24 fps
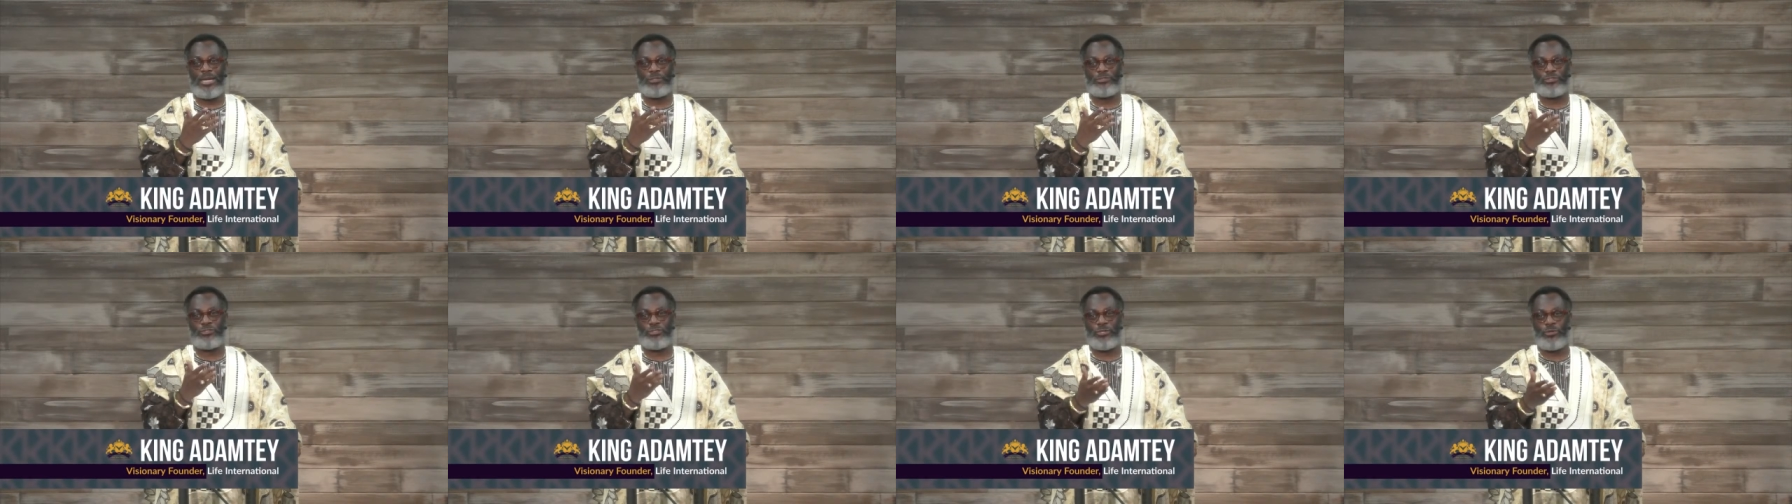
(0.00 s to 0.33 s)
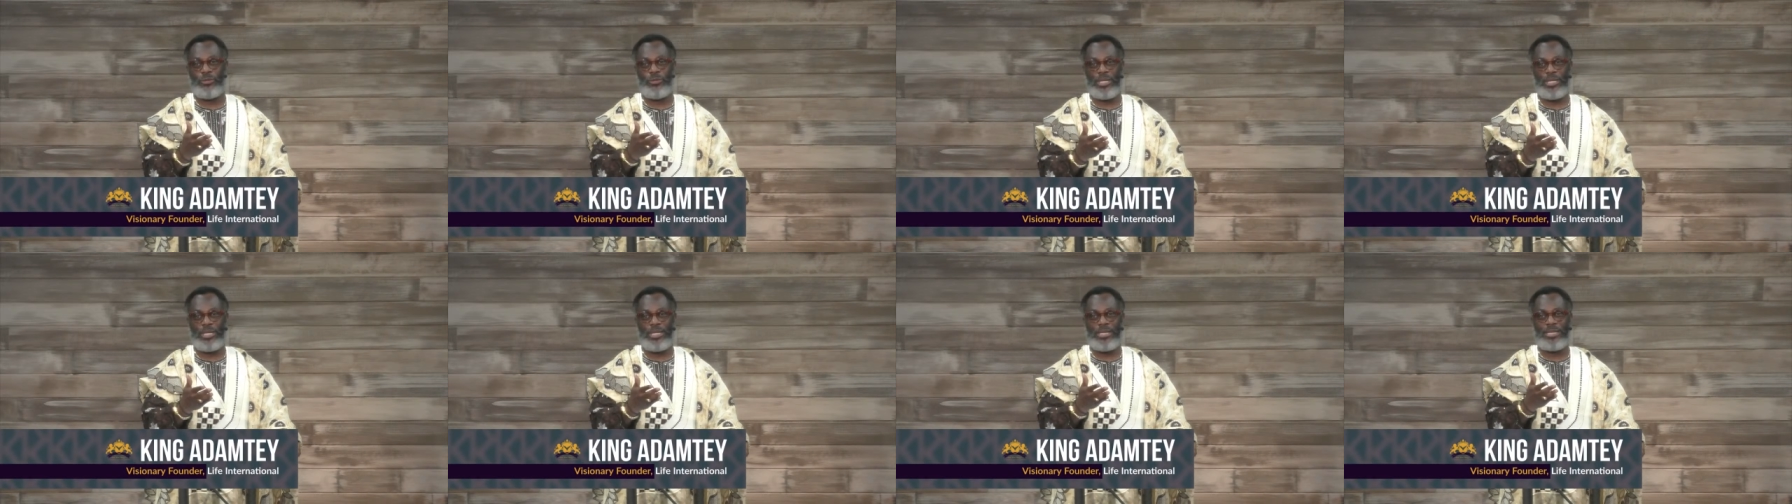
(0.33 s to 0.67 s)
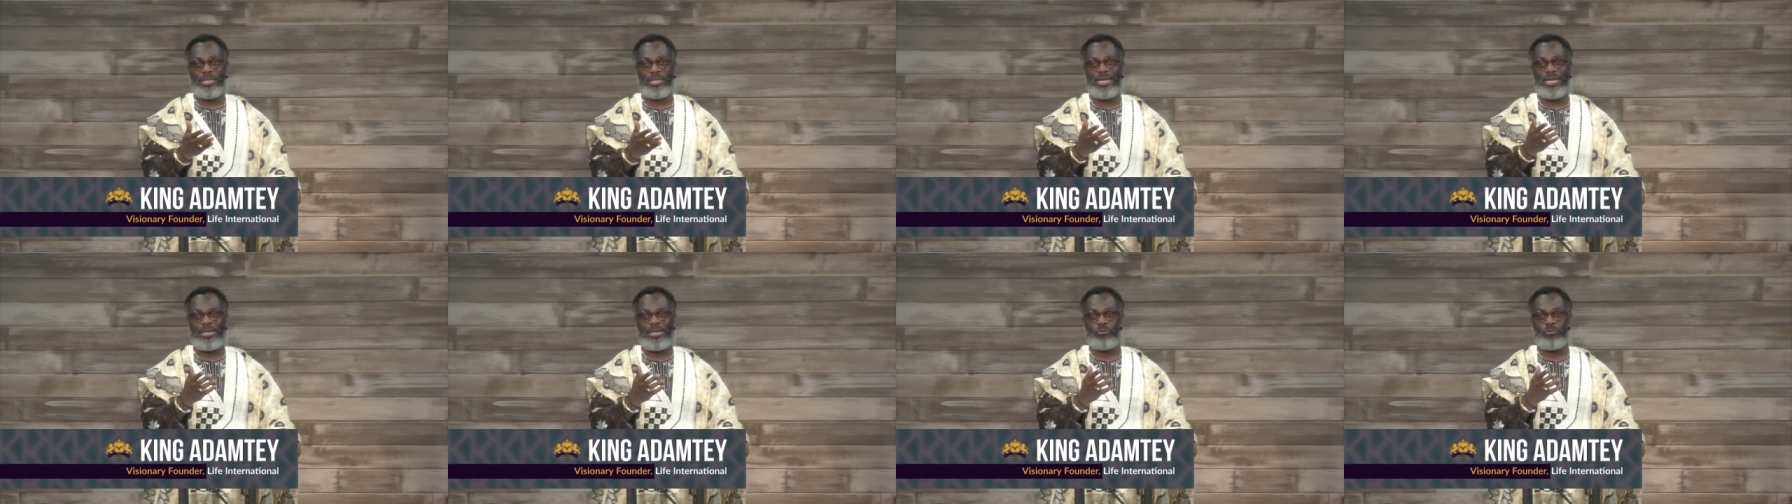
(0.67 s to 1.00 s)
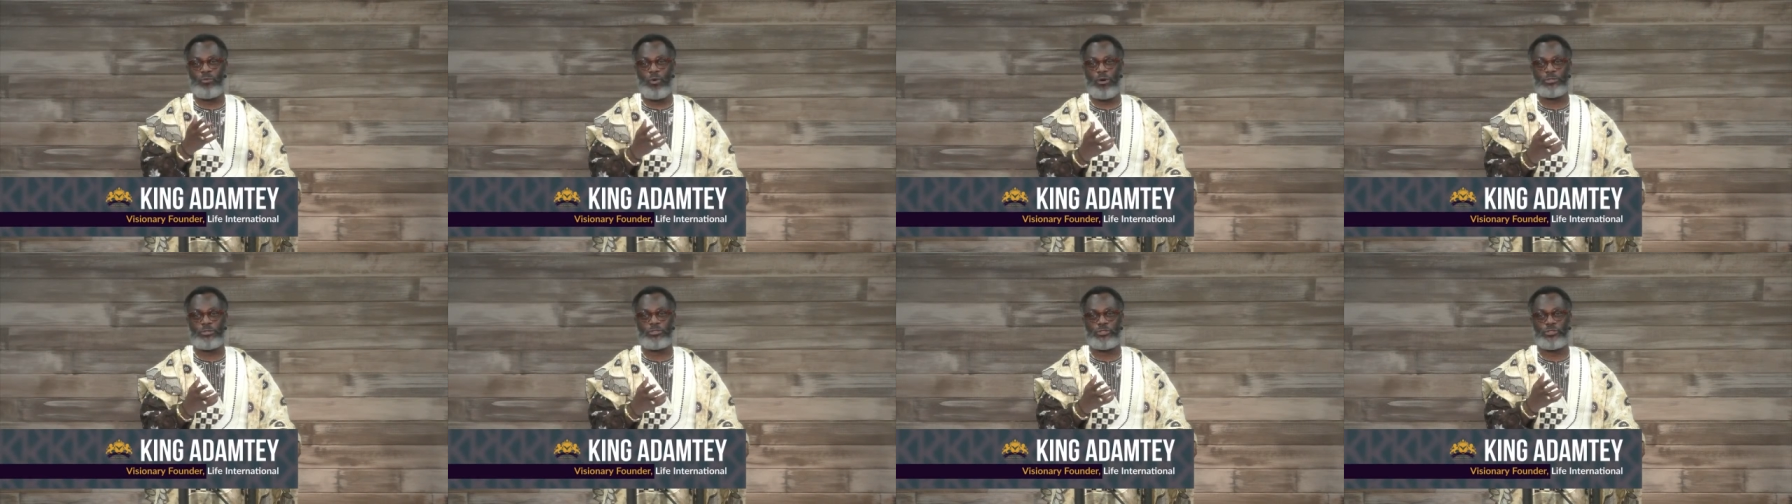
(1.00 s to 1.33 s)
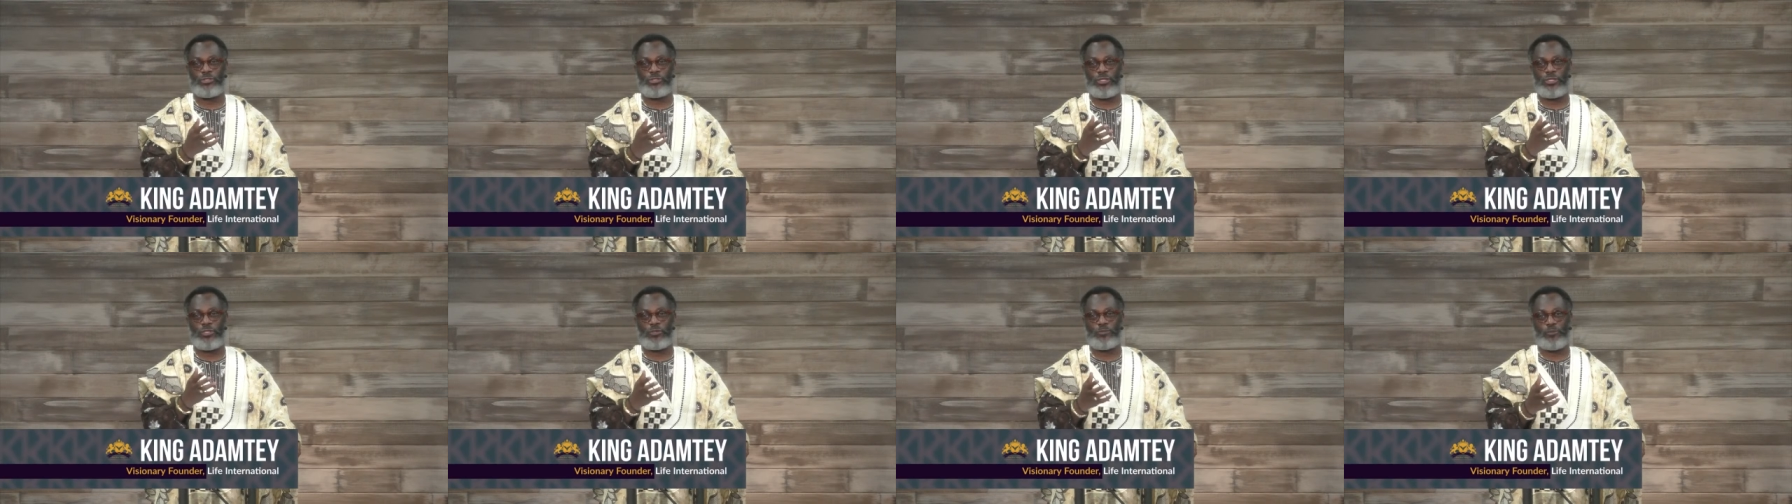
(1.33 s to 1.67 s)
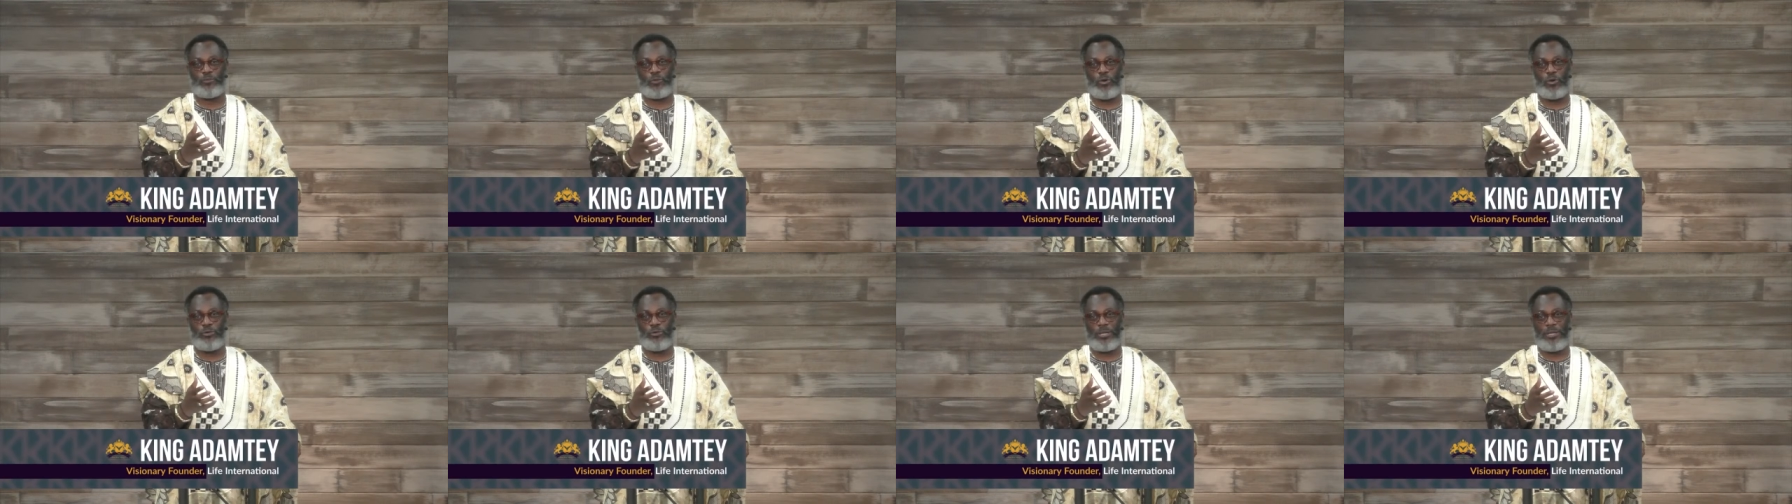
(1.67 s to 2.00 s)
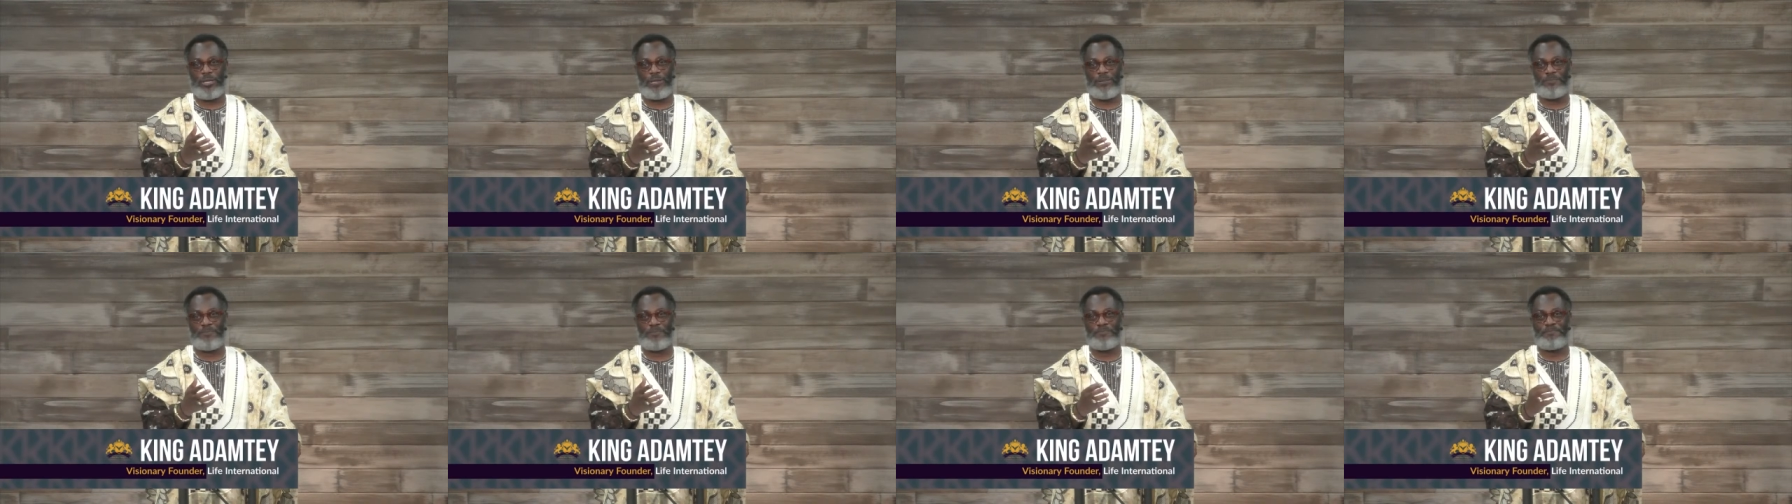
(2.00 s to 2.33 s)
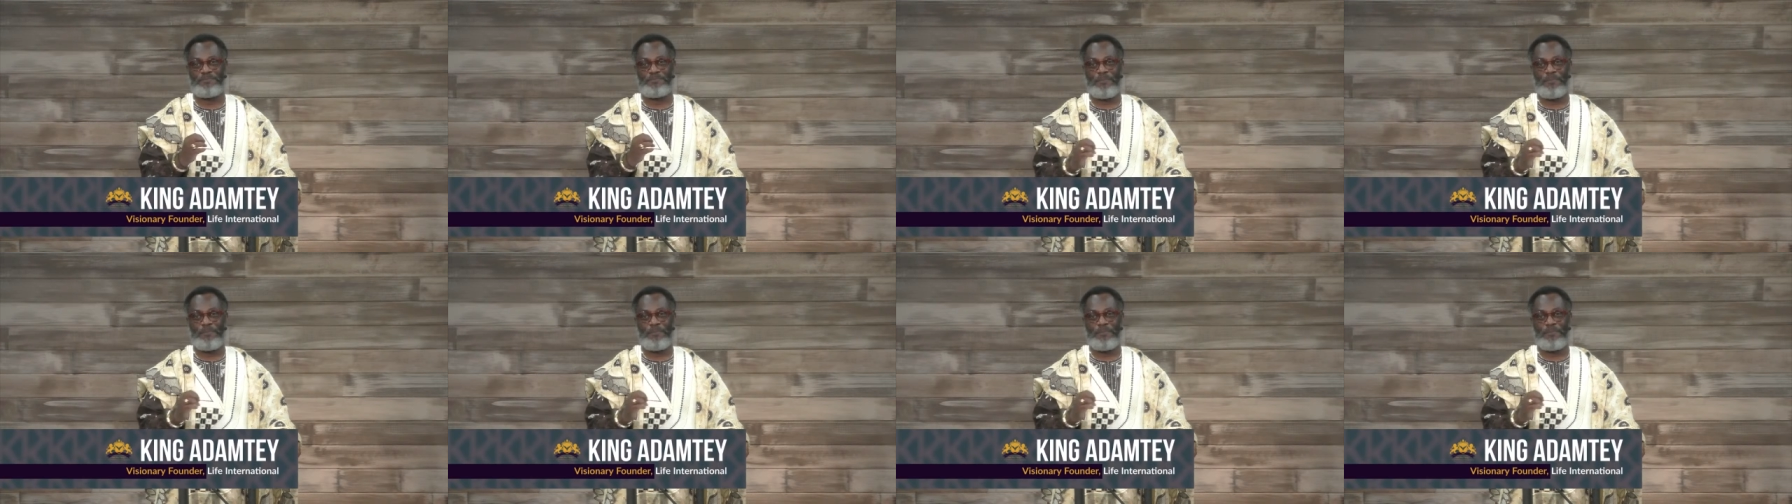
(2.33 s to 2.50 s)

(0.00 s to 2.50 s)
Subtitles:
tune in and watch this program.